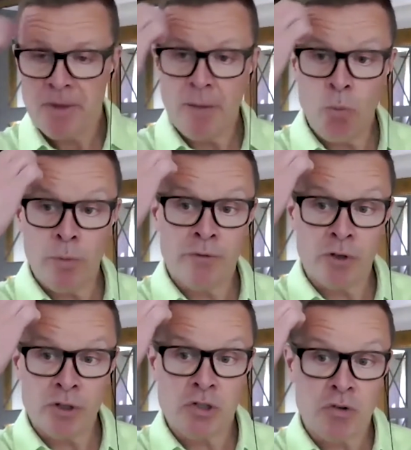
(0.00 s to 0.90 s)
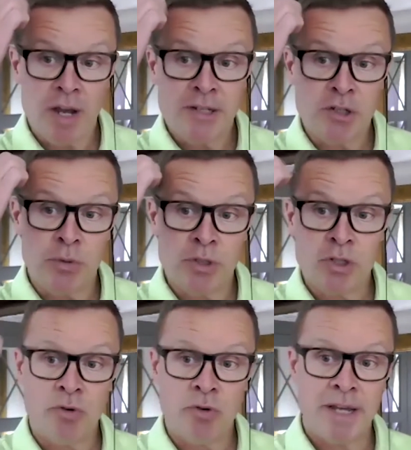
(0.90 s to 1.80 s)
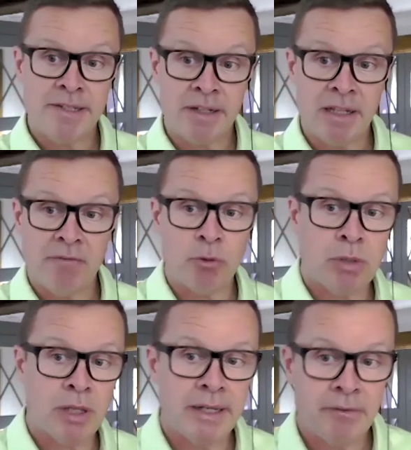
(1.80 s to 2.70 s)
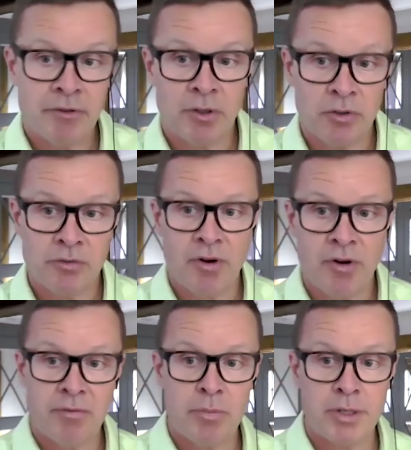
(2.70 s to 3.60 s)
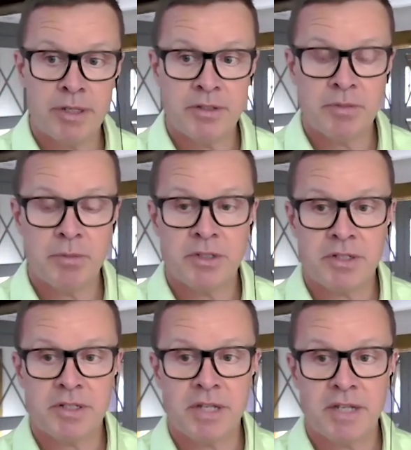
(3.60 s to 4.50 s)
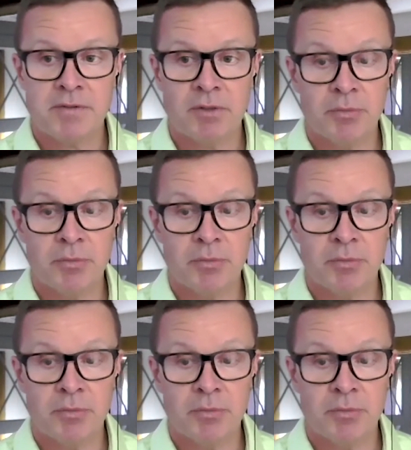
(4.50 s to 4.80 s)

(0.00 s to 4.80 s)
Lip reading: And what we've got to try do is create a level playing field for everybody to be successful.